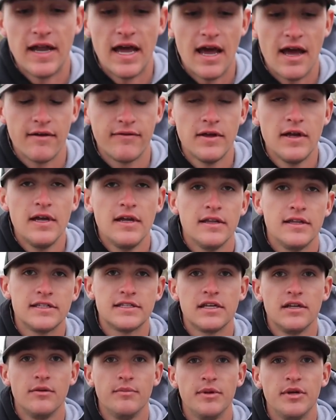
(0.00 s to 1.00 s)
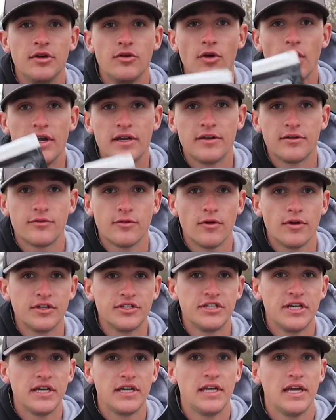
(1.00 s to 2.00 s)
and half. This is gonna be great to throw on
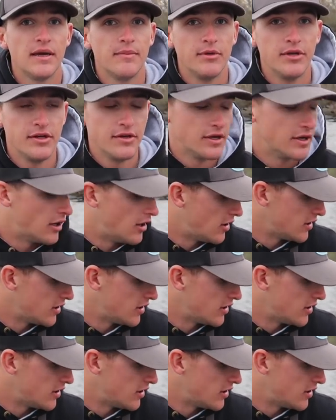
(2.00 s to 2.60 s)
a shaky head, but you can